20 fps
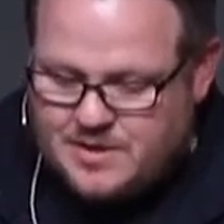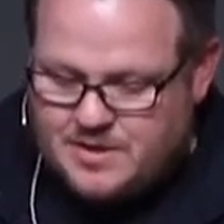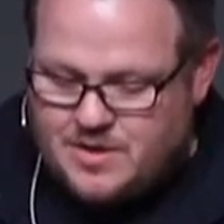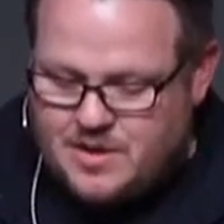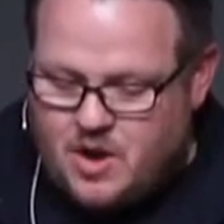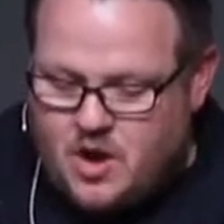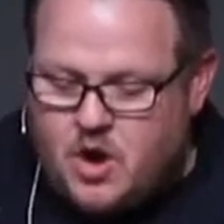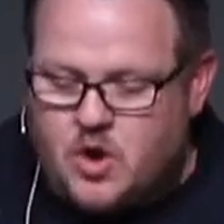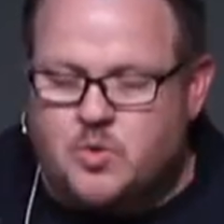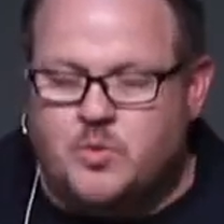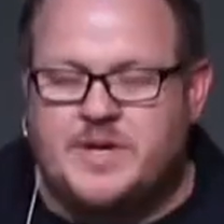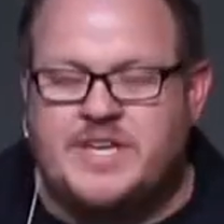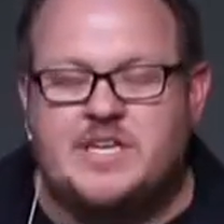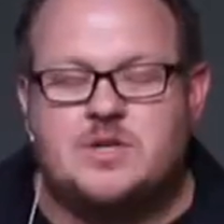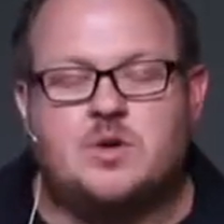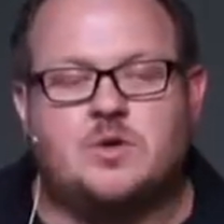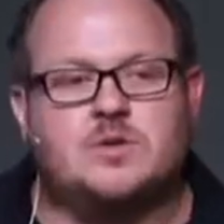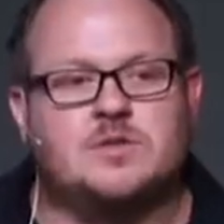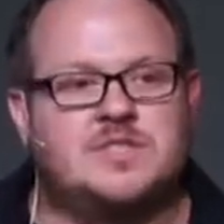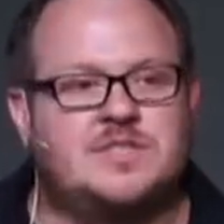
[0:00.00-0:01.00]
Are we
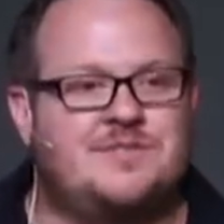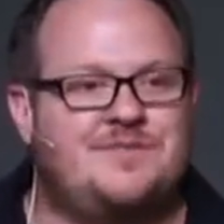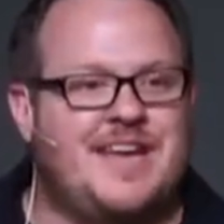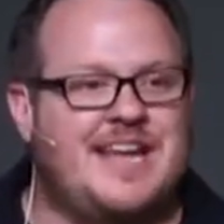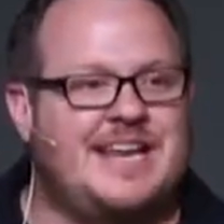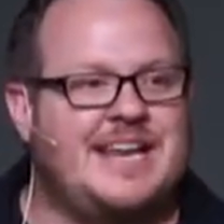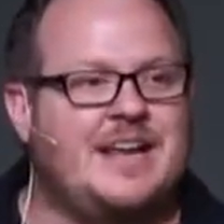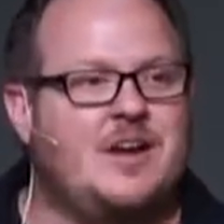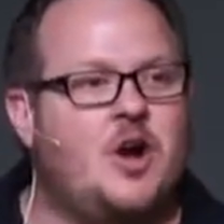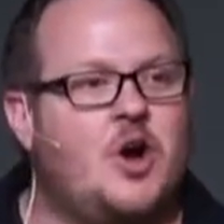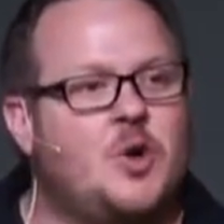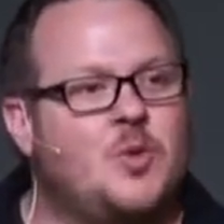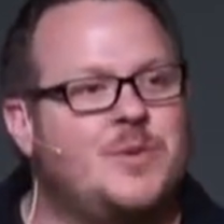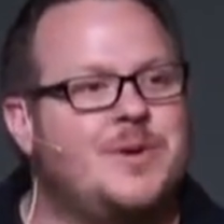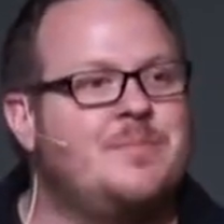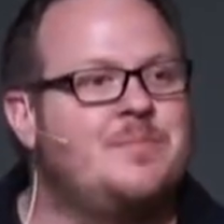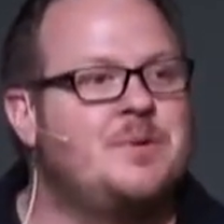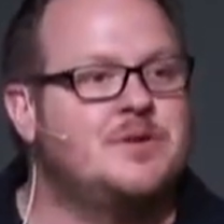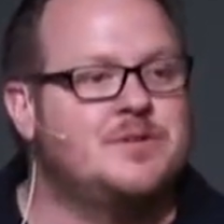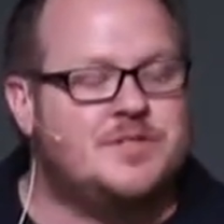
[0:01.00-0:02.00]
cultivating, are we
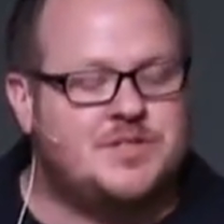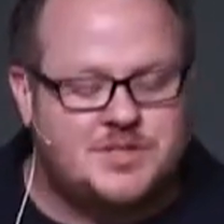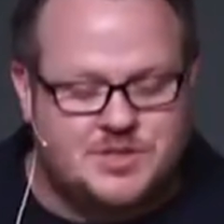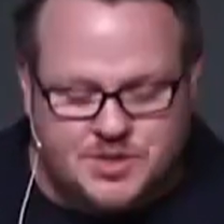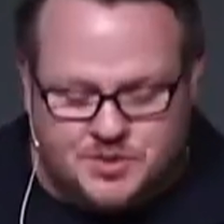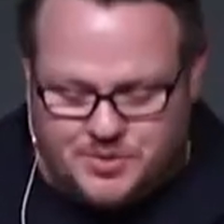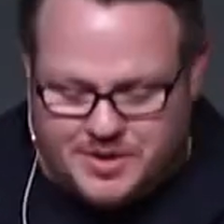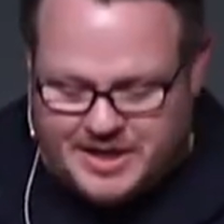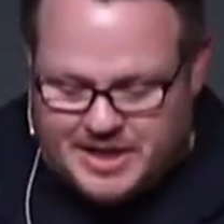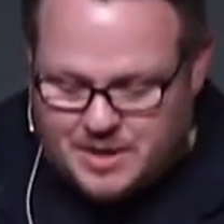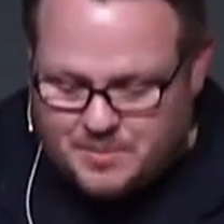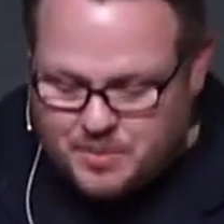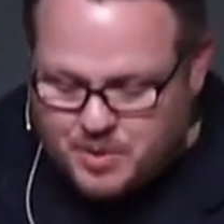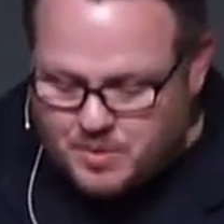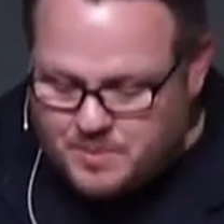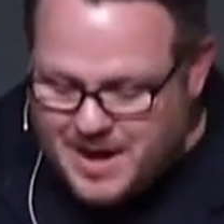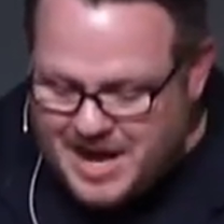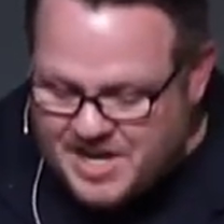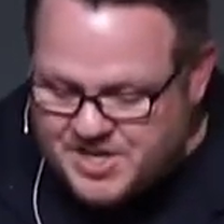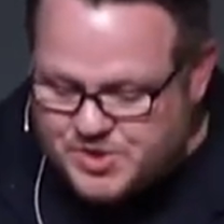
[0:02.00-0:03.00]
pursuing a
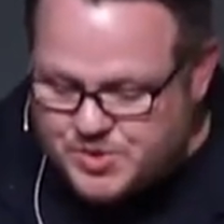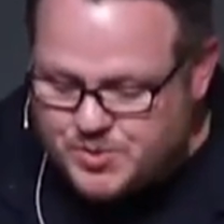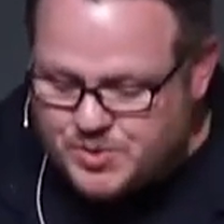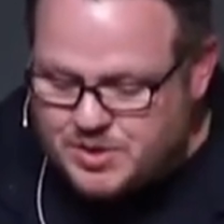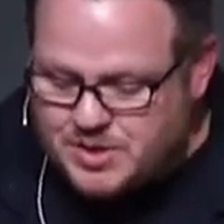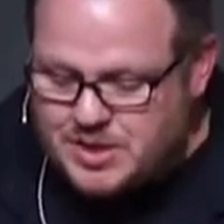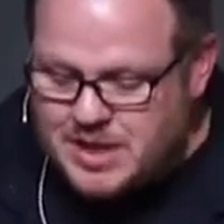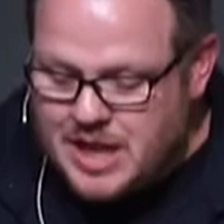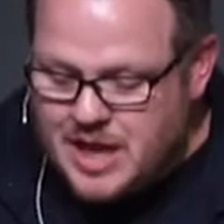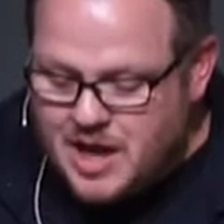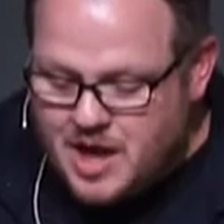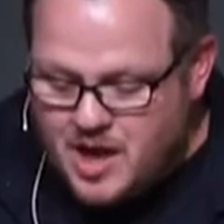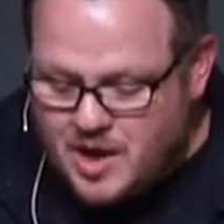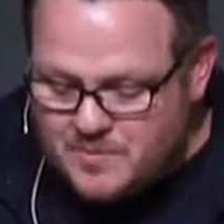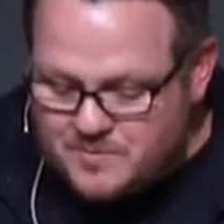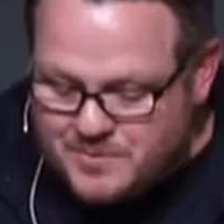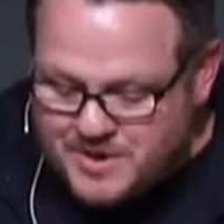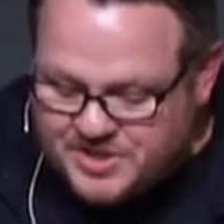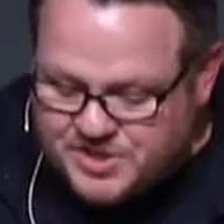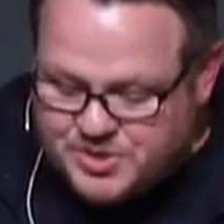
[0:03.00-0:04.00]
perpetual,
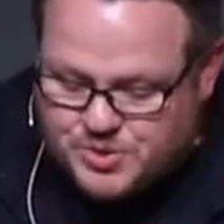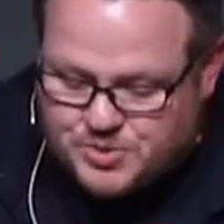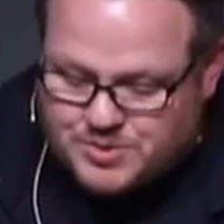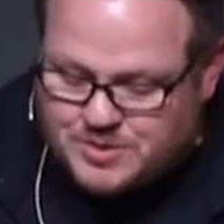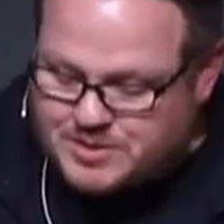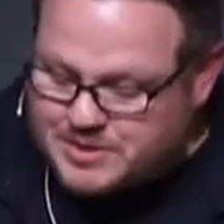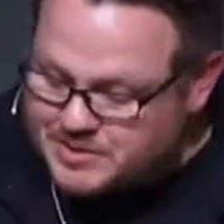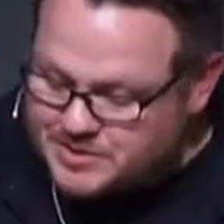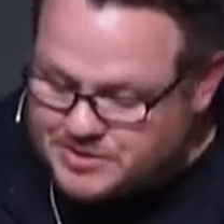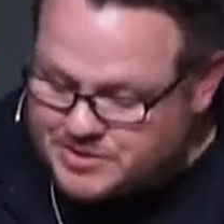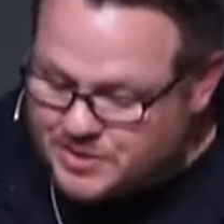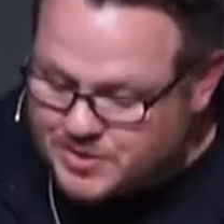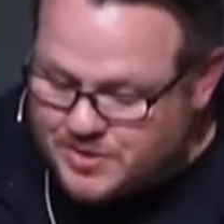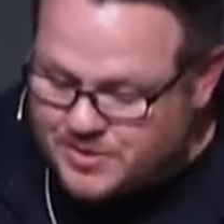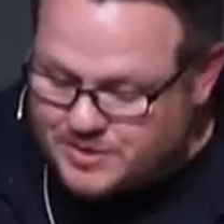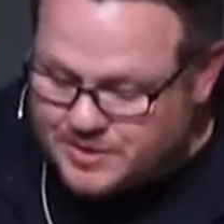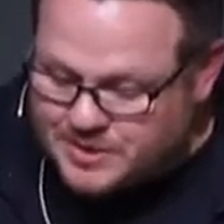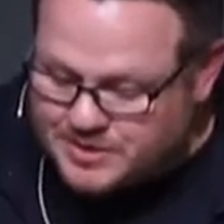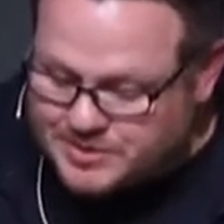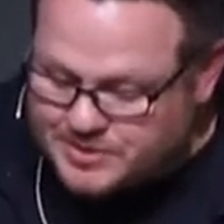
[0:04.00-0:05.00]
habitual concern,
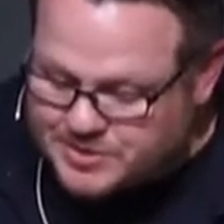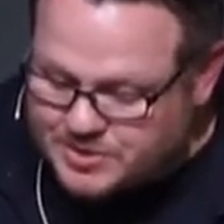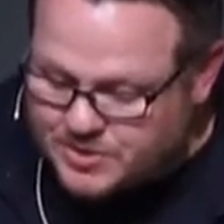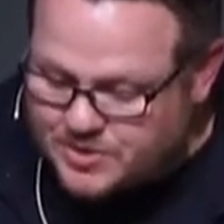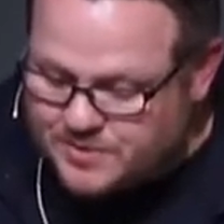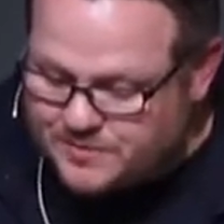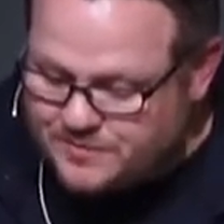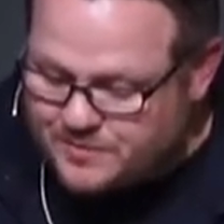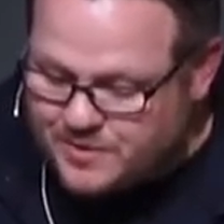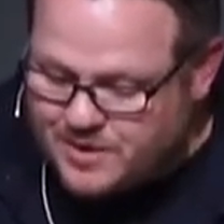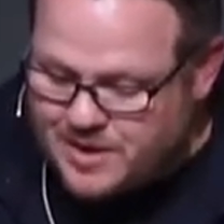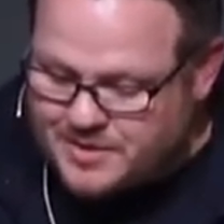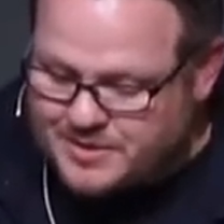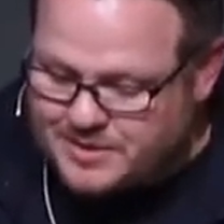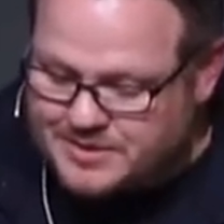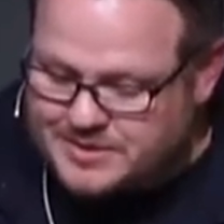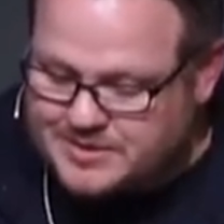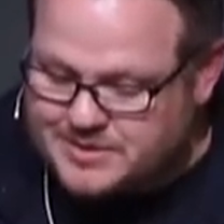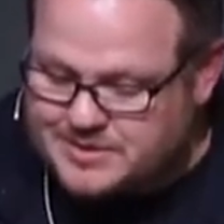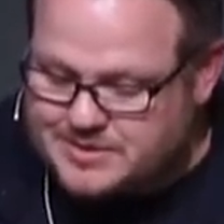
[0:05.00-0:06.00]
concern for others?